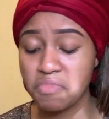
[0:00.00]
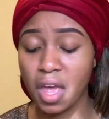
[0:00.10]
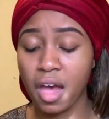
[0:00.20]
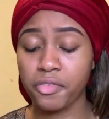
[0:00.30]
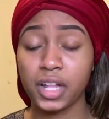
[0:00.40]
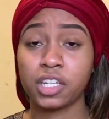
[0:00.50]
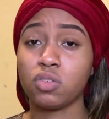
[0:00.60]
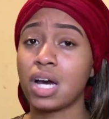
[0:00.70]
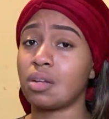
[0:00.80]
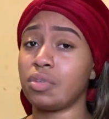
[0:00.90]
I feel like you
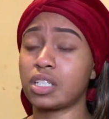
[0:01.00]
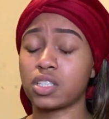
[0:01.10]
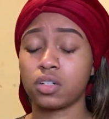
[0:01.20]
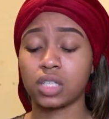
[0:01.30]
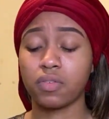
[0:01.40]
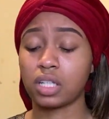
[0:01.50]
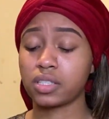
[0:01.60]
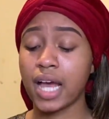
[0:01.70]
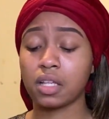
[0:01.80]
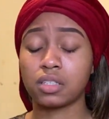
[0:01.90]
got to be a certain level of
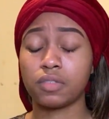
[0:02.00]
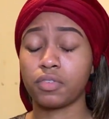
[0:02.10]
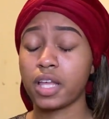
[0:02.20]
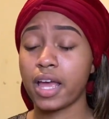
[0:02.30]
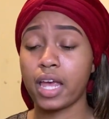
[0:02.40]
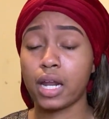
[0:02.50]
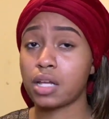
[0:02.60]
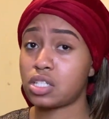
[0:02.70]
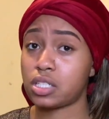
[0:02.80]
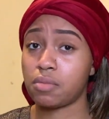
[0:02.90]
talented for that, and I
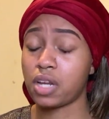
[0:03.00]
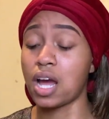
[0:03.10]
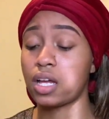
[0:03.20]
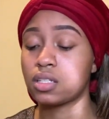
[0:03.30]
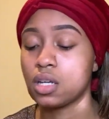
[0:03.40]
just am not.